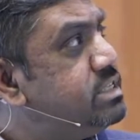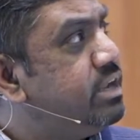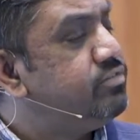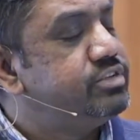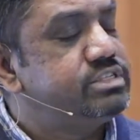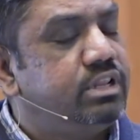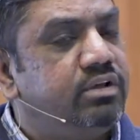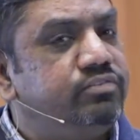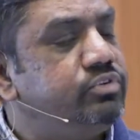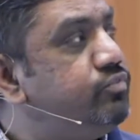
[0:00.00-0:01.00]
steadfast
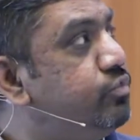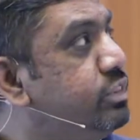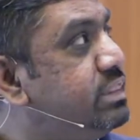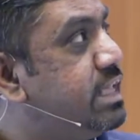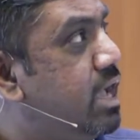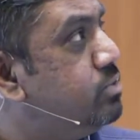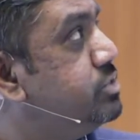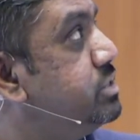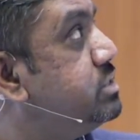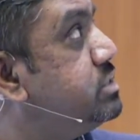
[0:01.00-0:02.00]
love for
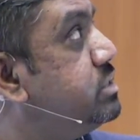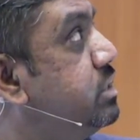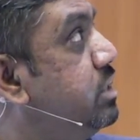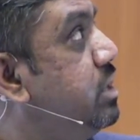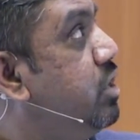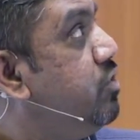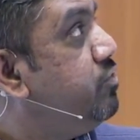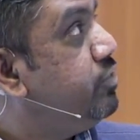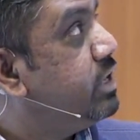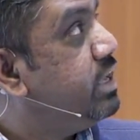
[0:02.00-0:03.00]
thousands
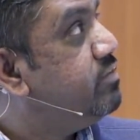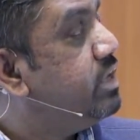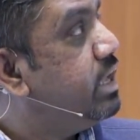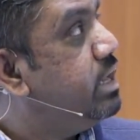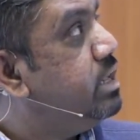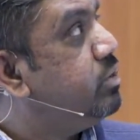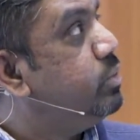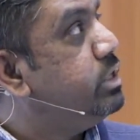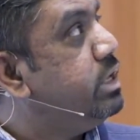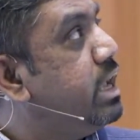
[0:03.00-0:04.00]
forgiving
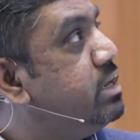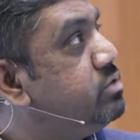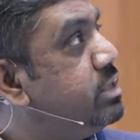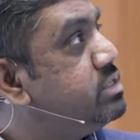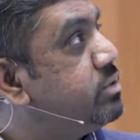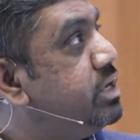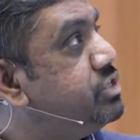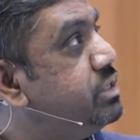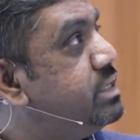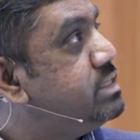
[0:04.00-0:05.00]
iniquity and
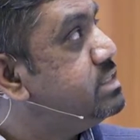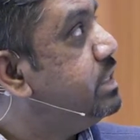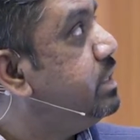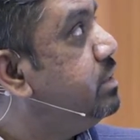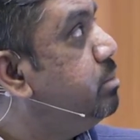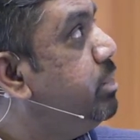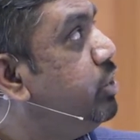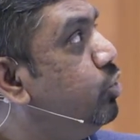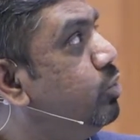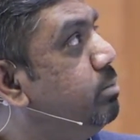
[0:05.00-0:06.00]
transgression and sin but
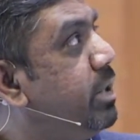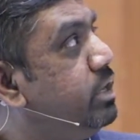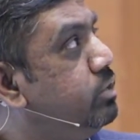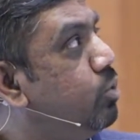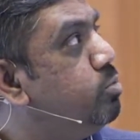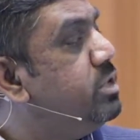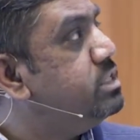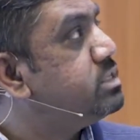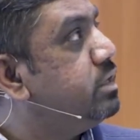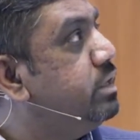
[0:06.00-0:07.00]
who will by no
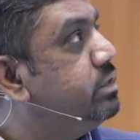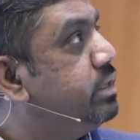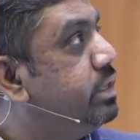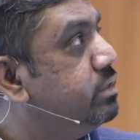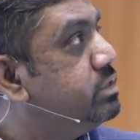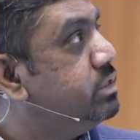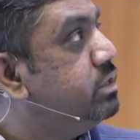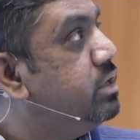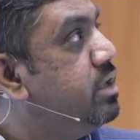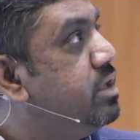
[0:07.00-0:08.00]
means clear the guilty
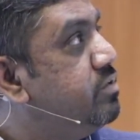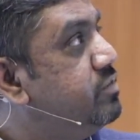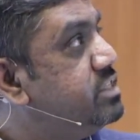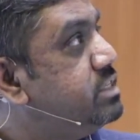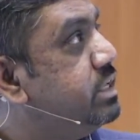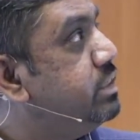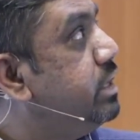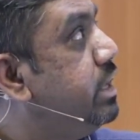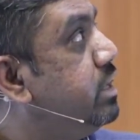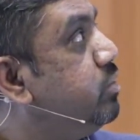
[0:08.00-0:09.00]
visiting
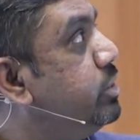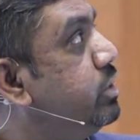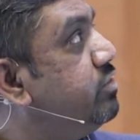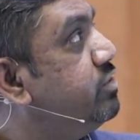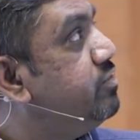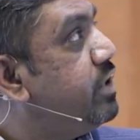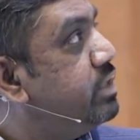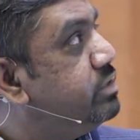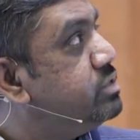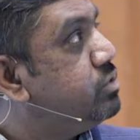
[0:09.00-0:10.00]
the iniquity of the
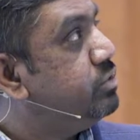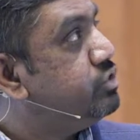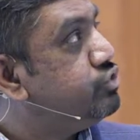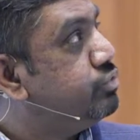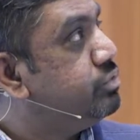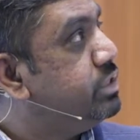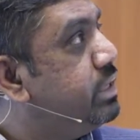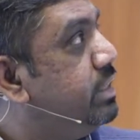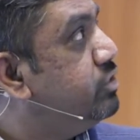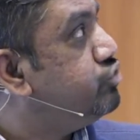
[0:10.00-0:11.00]
fathers on the children
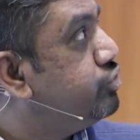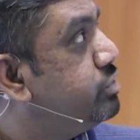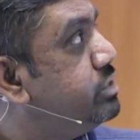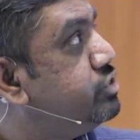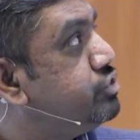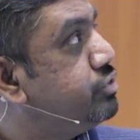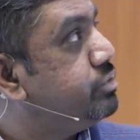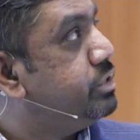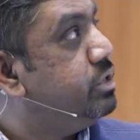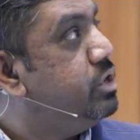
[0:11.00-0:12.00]
and the children's
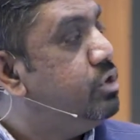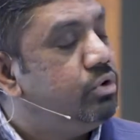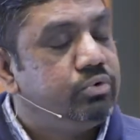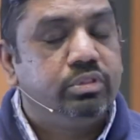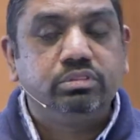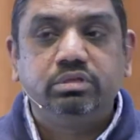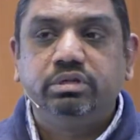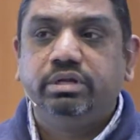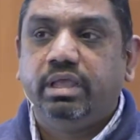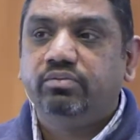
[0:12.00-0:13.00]
children to the
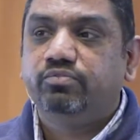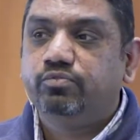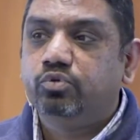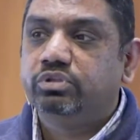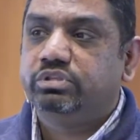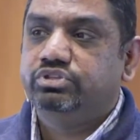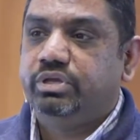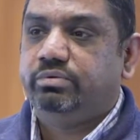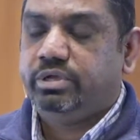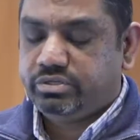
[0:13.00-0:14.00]
third and fourth
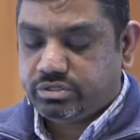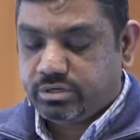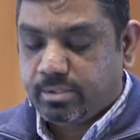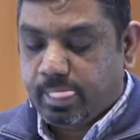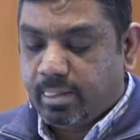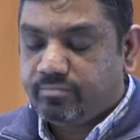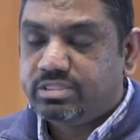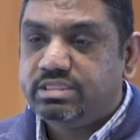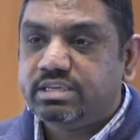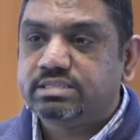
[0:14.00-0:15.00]
generation.
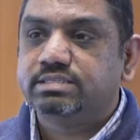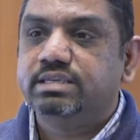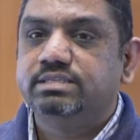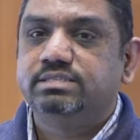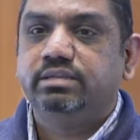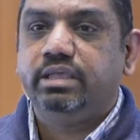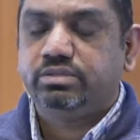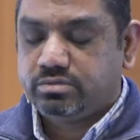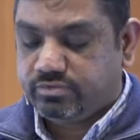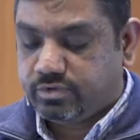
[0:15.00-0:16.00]
This is the
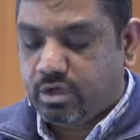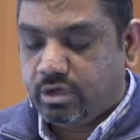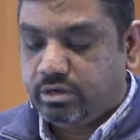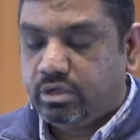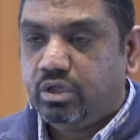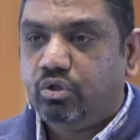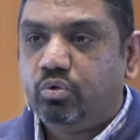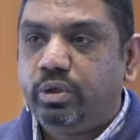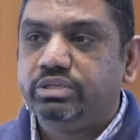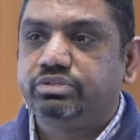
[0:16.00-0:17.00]
nature of God,
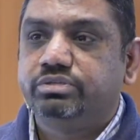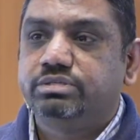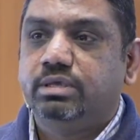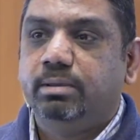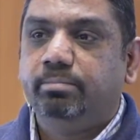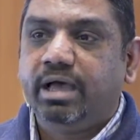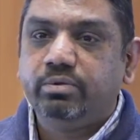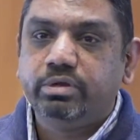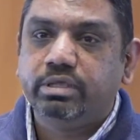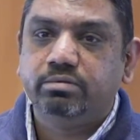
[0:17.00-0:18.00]
gracious,
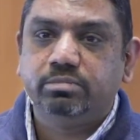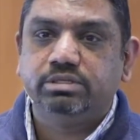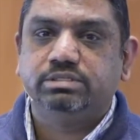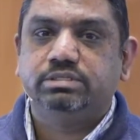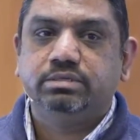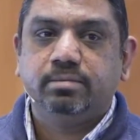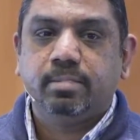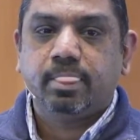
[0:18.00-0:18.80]
abounding in mercy.